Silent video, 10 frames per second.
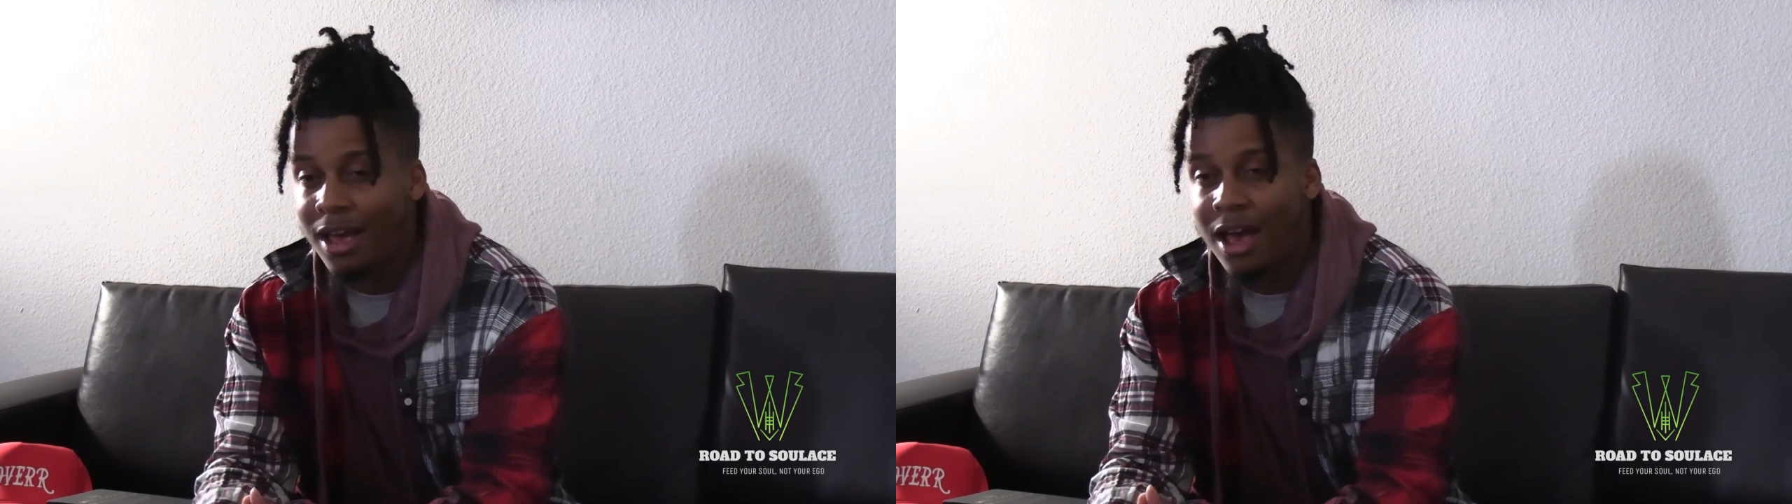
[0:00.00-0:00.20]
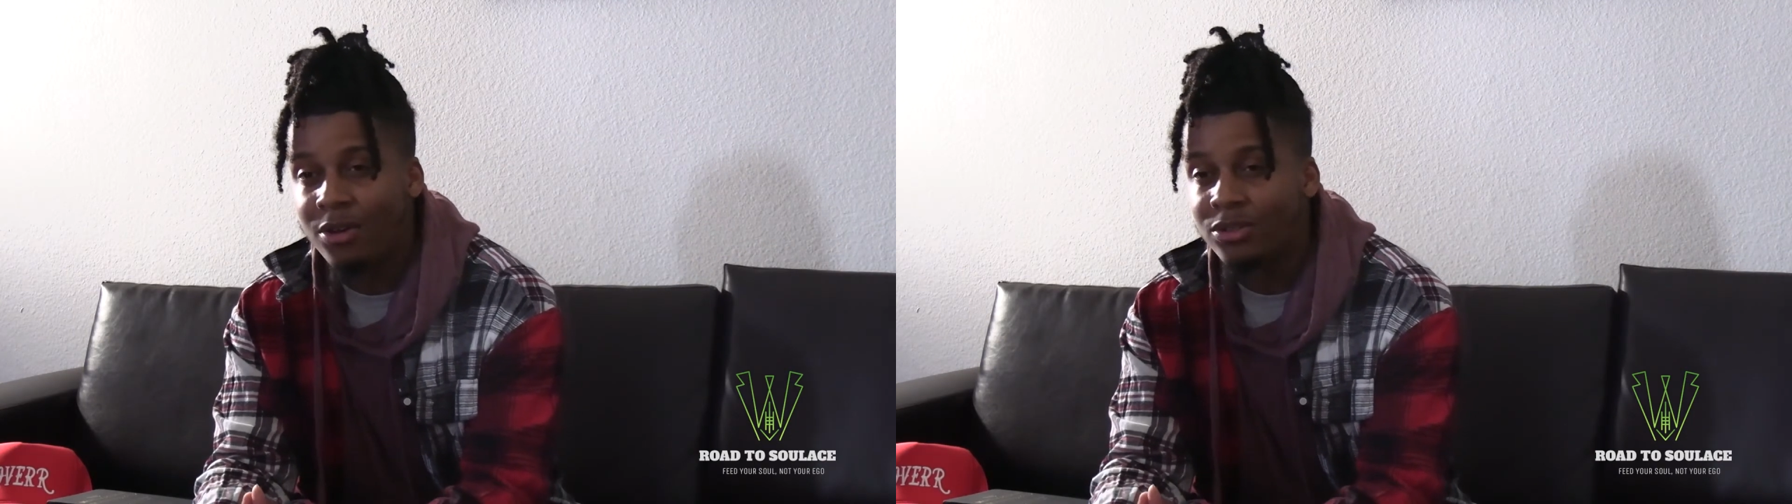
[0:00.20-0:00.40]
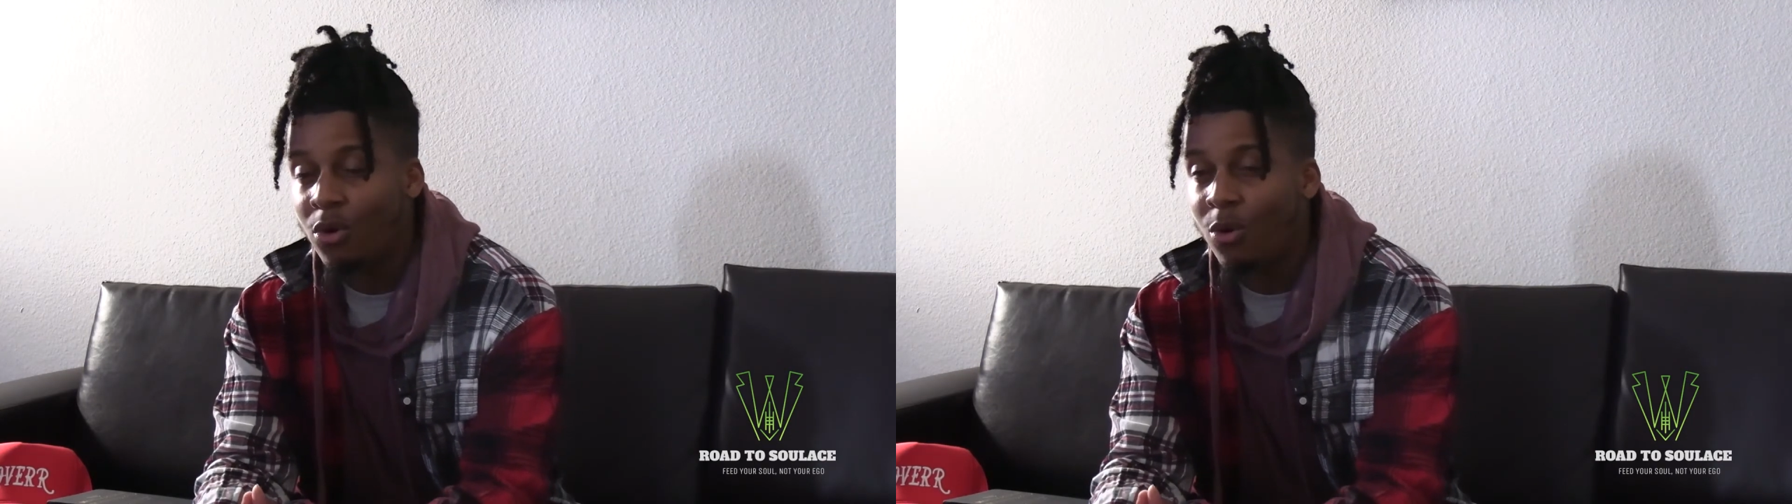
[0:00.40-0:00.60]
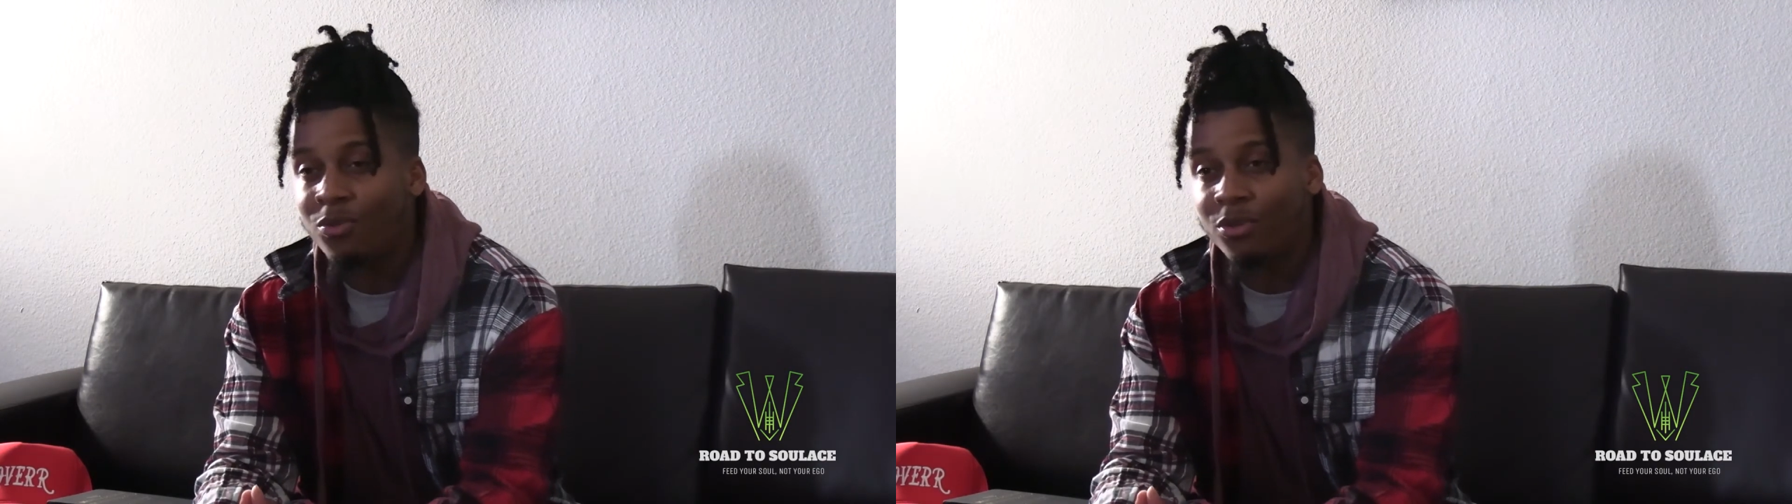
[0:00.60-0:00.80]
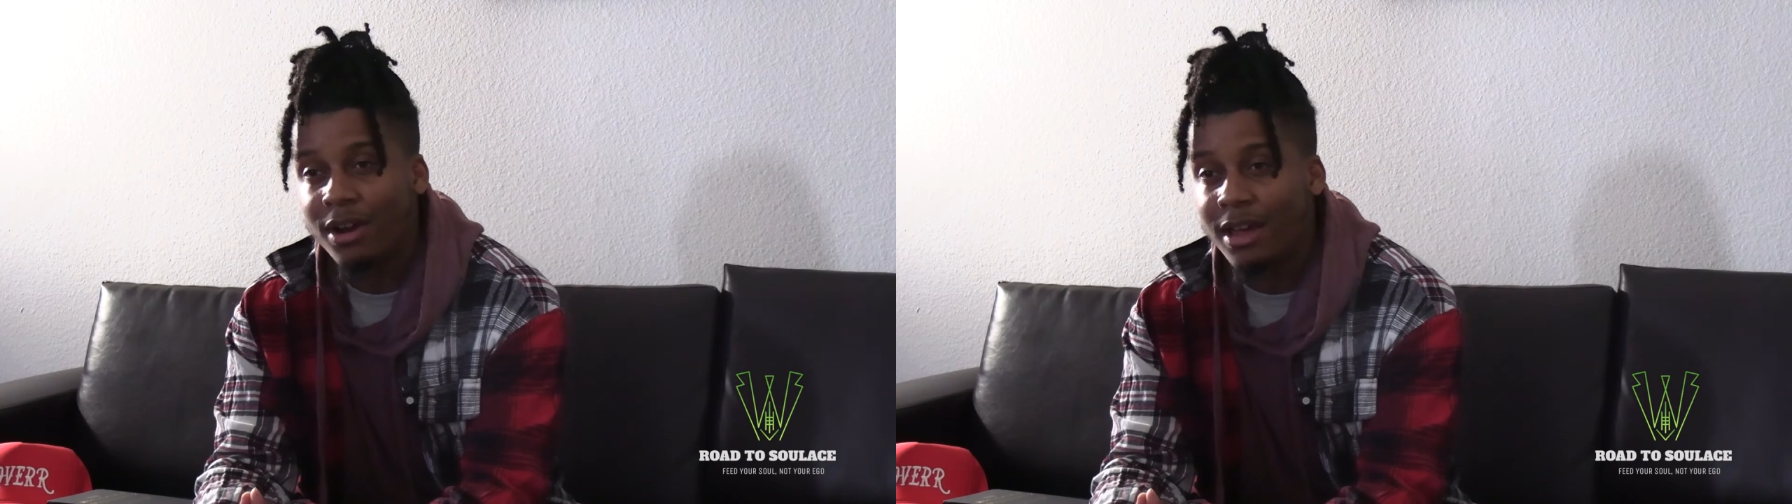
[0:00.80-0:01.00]
I was
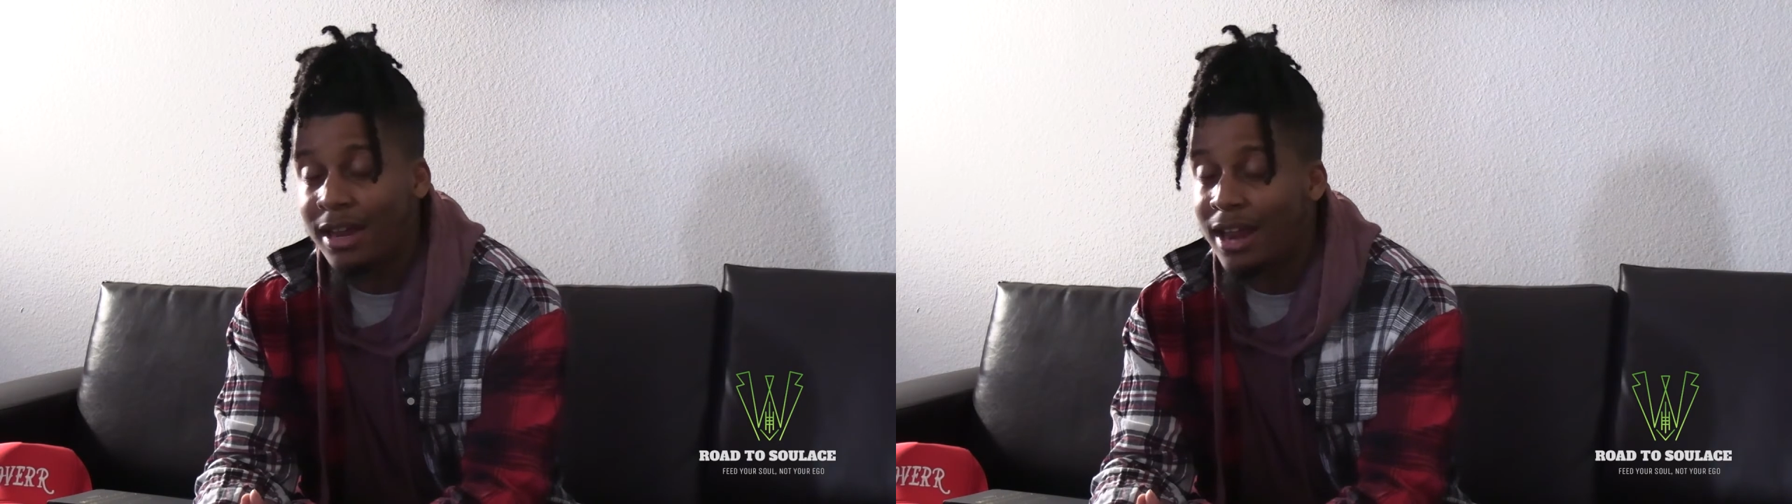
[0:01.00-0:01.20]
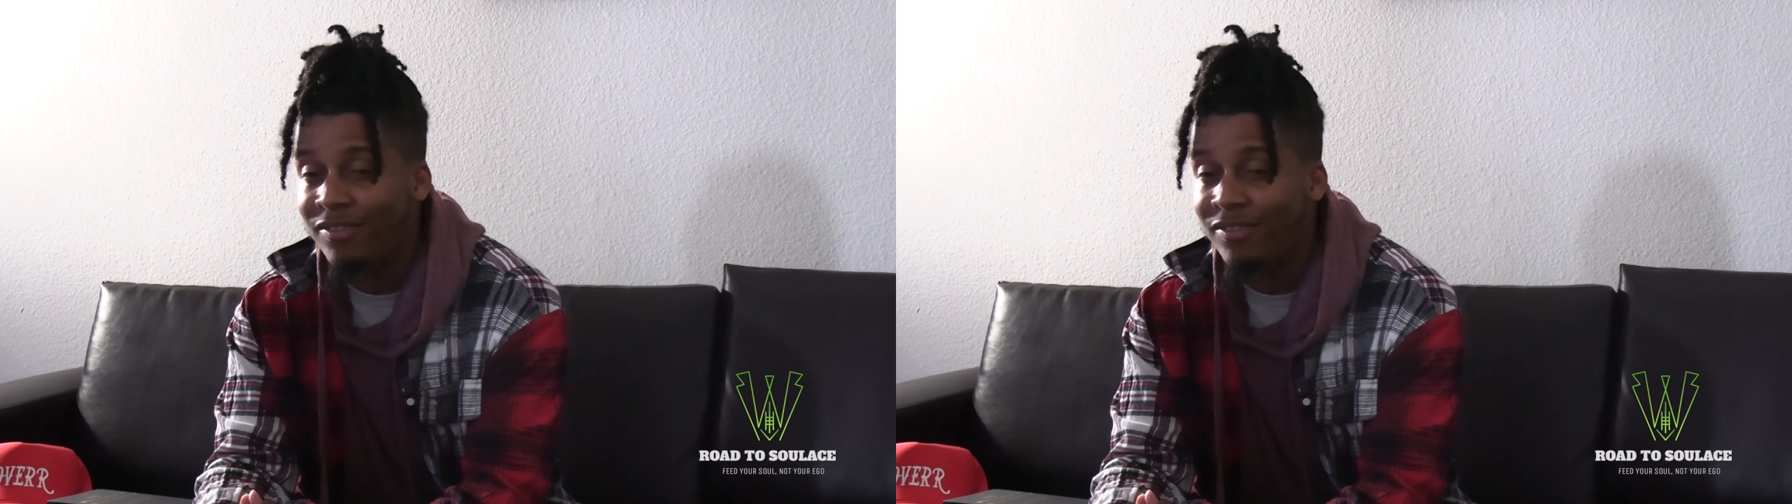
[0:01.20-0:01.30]
over it, and